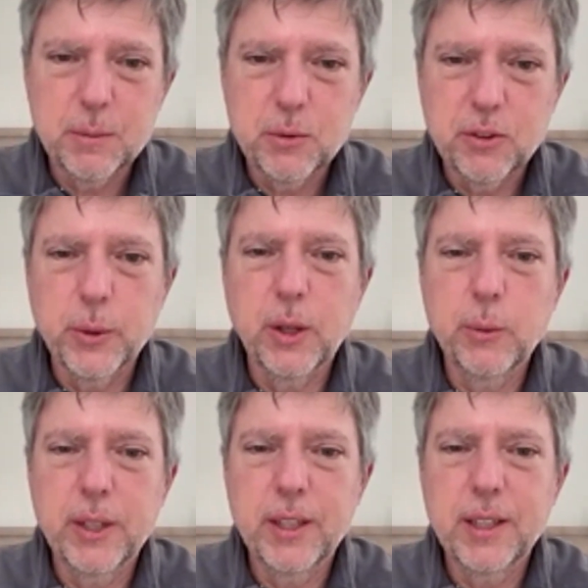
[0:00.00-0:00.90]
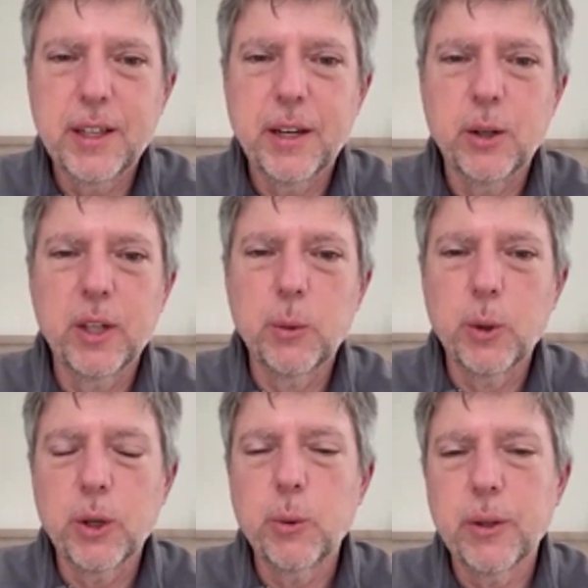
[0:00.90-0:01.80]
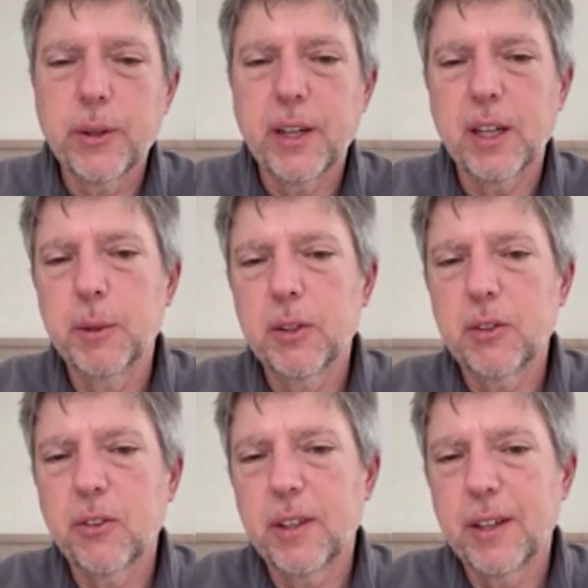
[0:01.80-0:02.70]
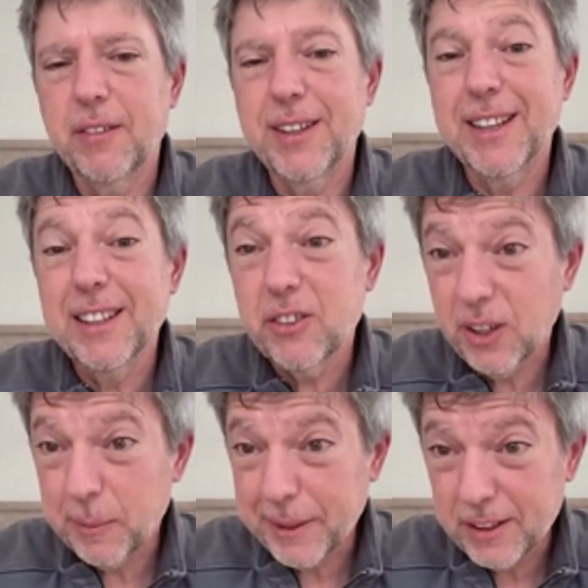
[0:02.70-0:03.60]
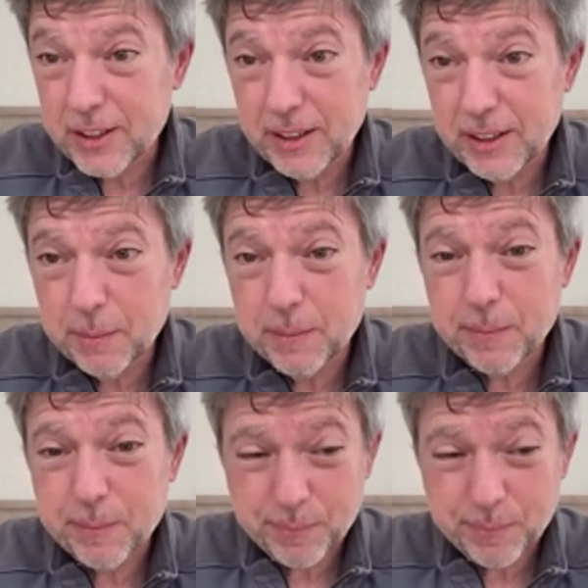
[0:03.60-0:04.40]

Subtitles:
So we can only work with documents that have at least some English in them.